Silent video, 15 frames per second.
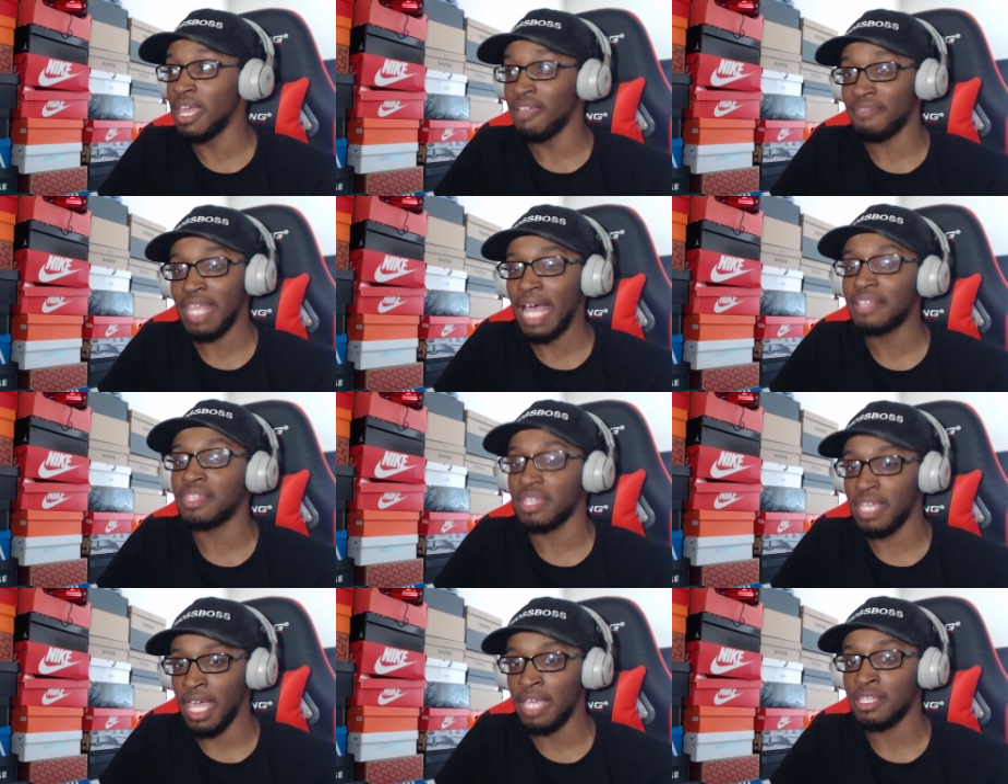If that's
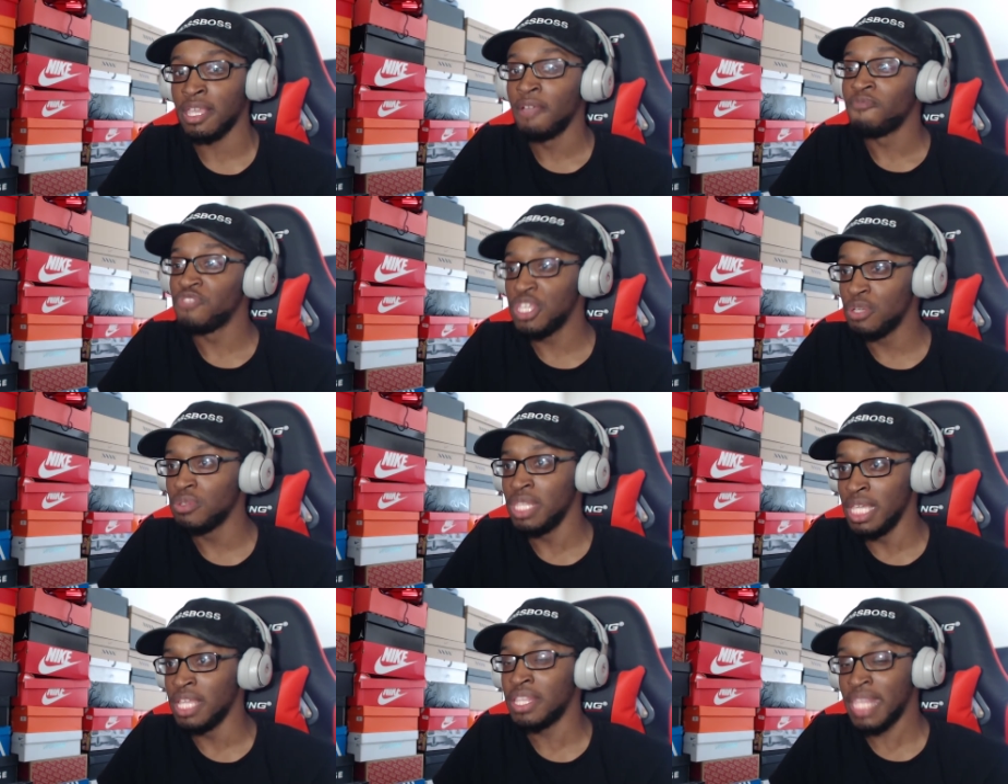the case, you
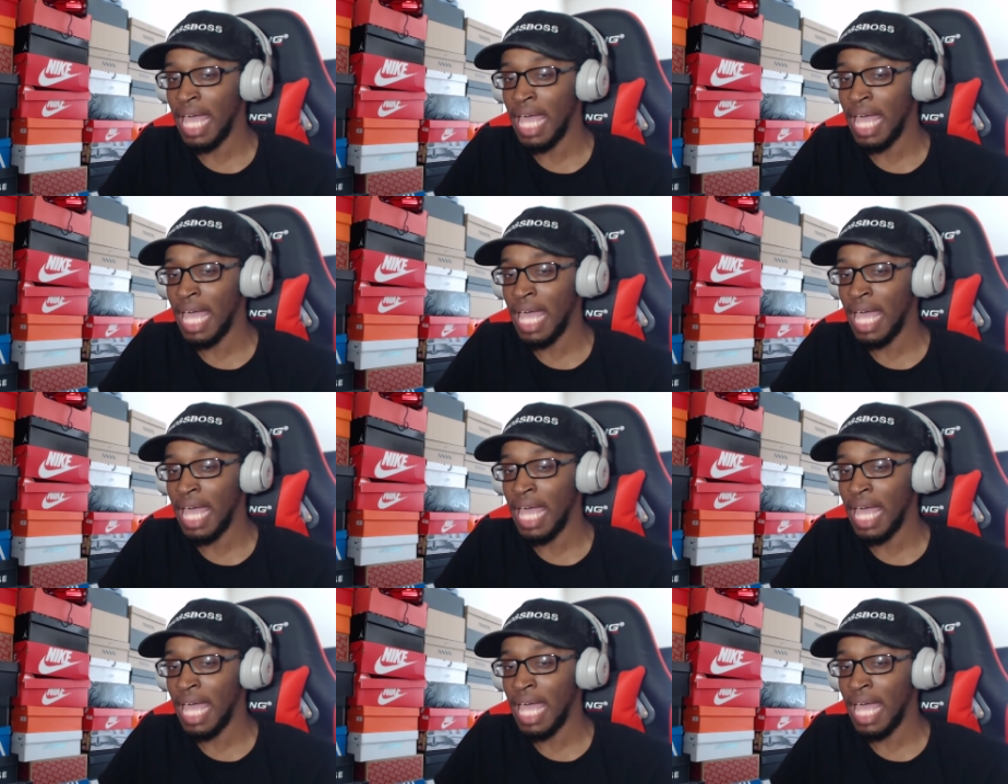need